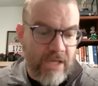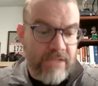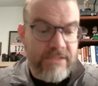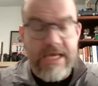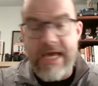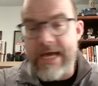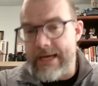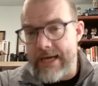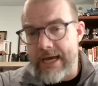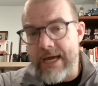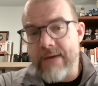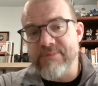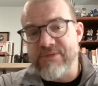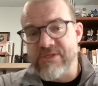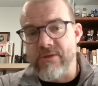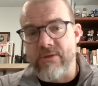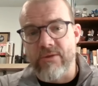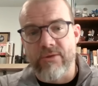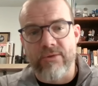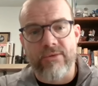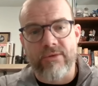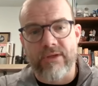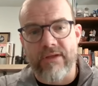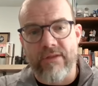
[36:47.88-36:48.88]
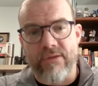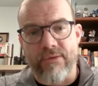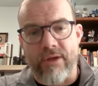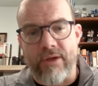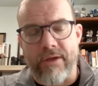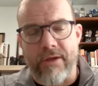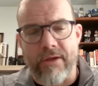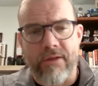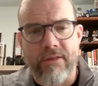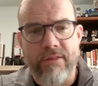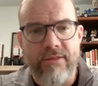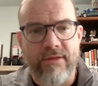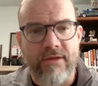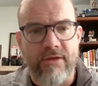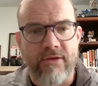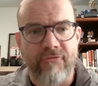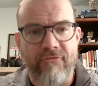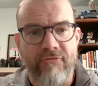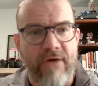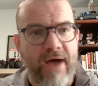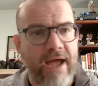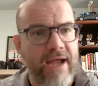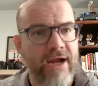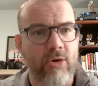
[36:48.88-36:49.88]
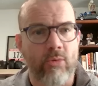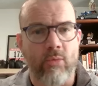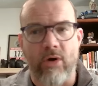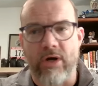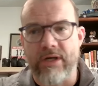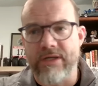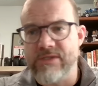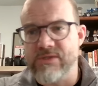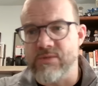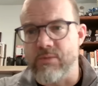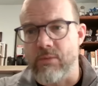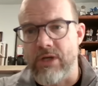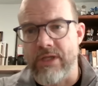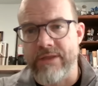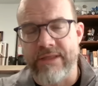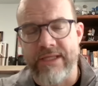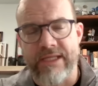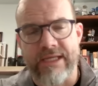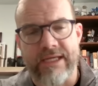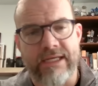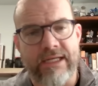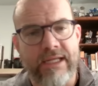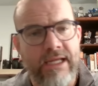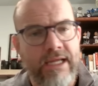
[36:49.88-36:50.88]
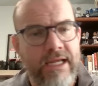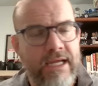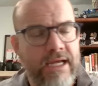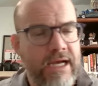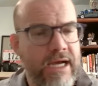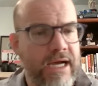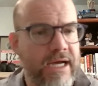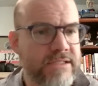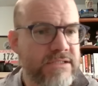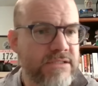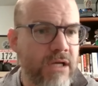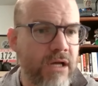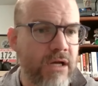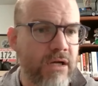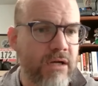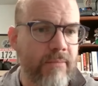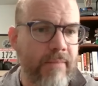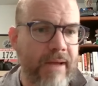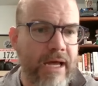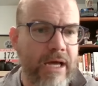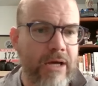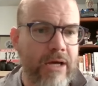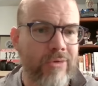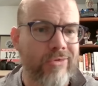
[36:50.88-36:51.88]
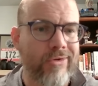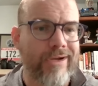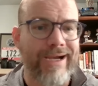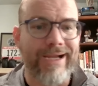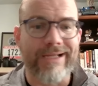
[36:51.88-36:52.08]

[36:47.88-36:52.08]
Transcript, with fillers: Yeah, absolutely. The, mm-hmm. the fire one is one that I talk about.